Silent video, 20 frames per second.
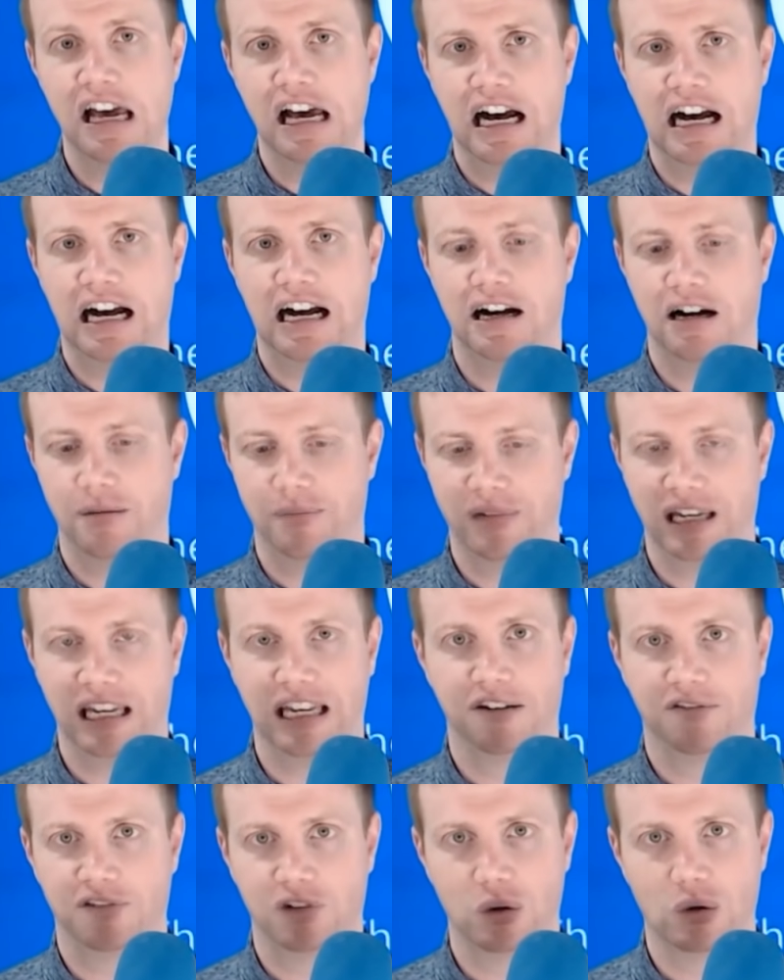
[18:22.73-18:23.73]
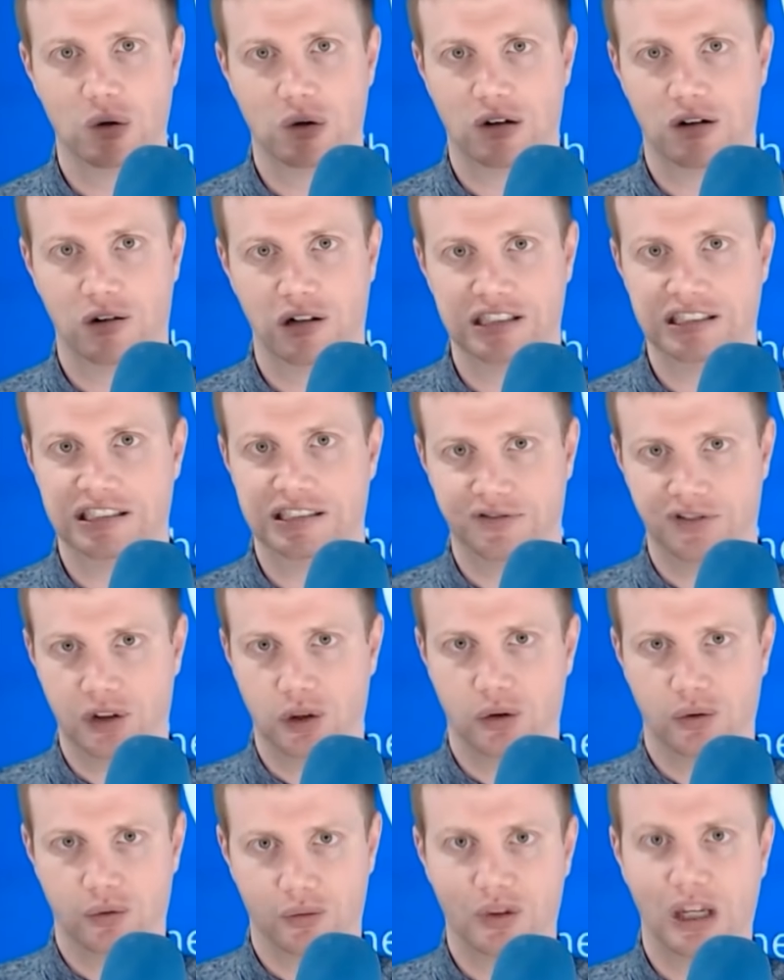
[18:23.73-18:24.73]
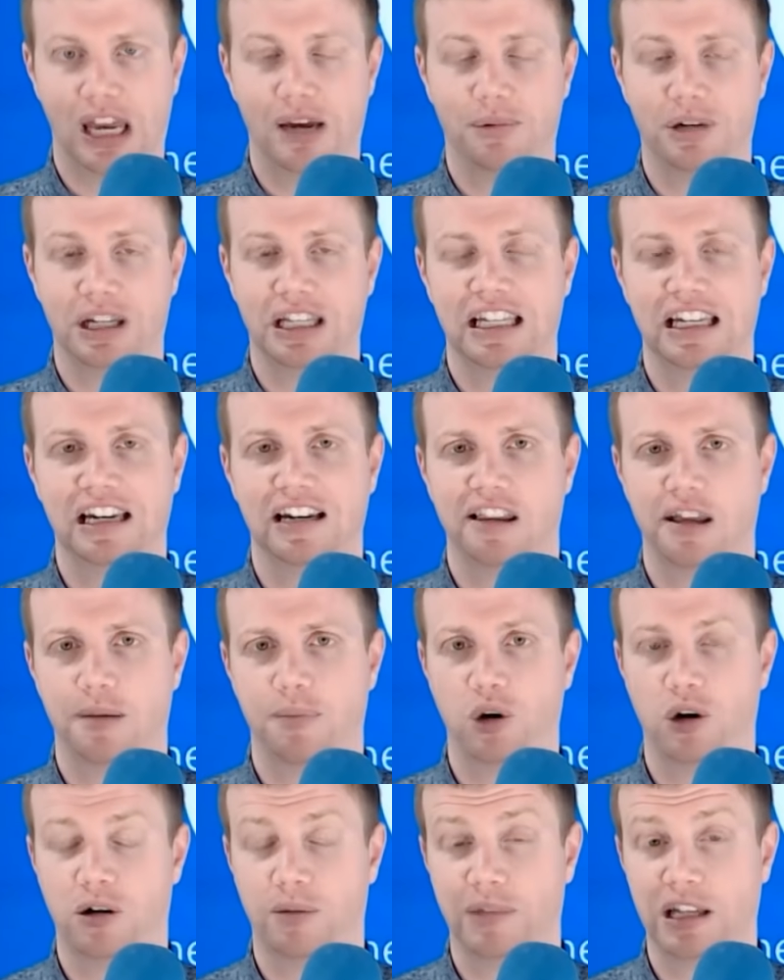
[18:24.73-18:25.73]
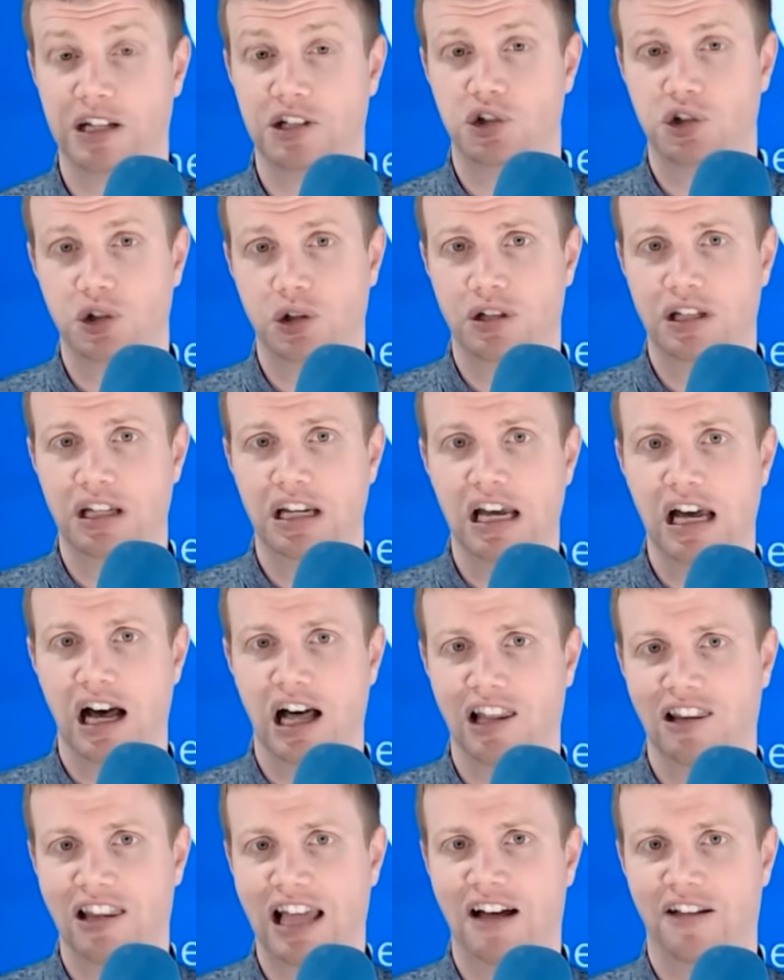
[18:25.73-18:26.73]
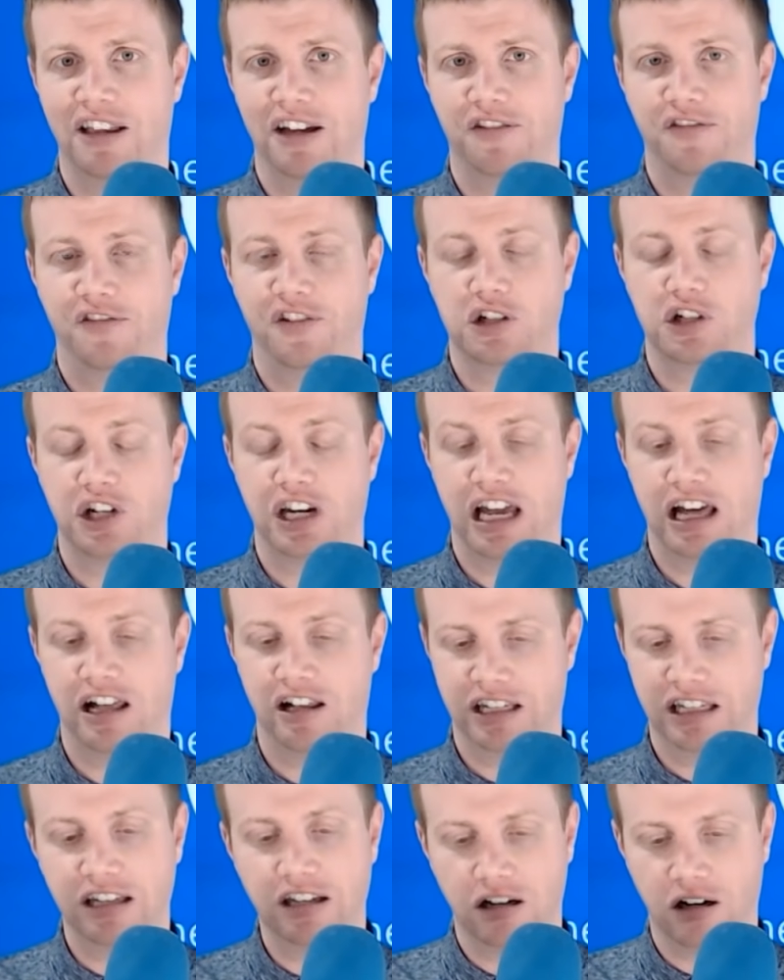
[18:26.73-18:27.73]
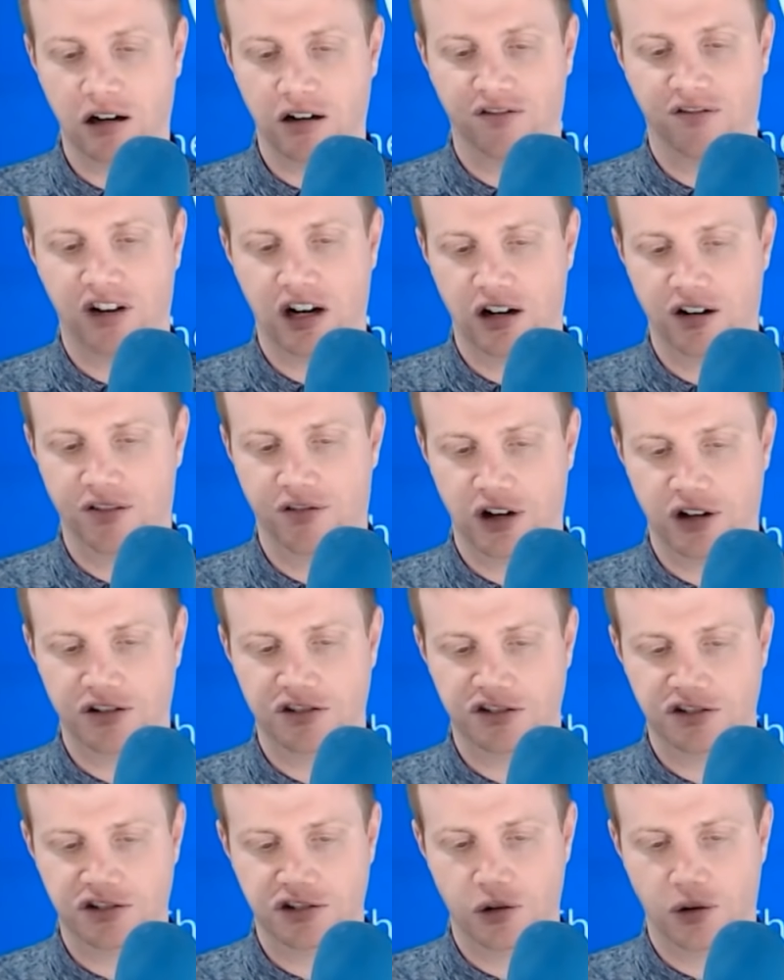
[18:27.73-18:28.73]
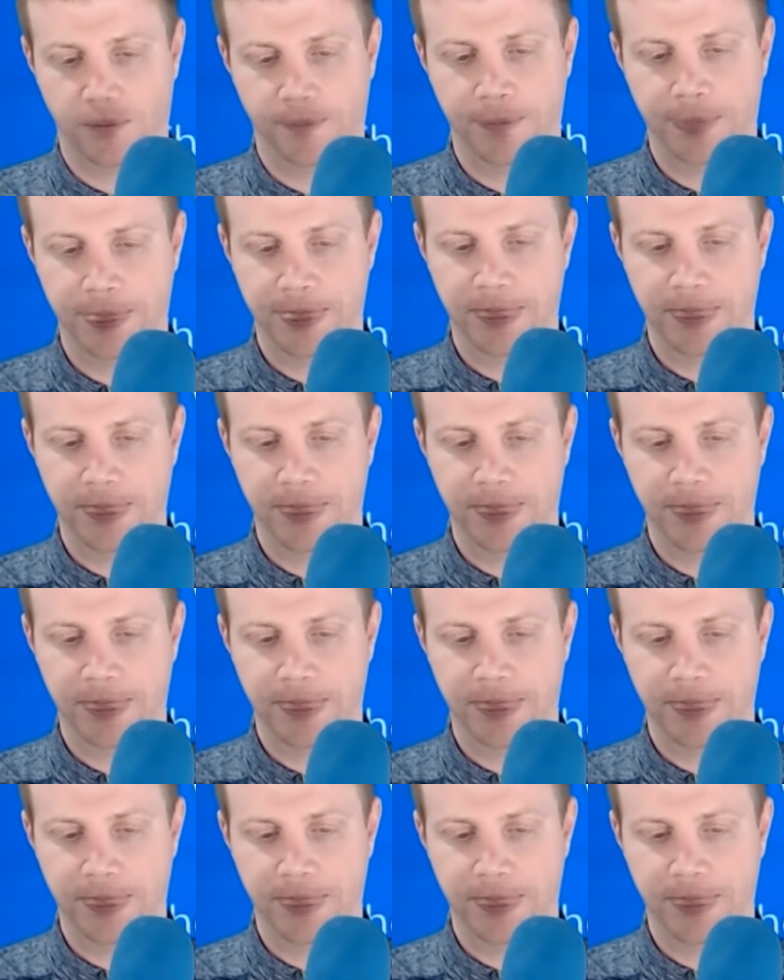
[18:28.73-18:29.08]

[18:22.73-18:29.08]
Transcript: Um, and if you're, Chris, if you're able to get into that program, that should allow that functionality here very, very soon.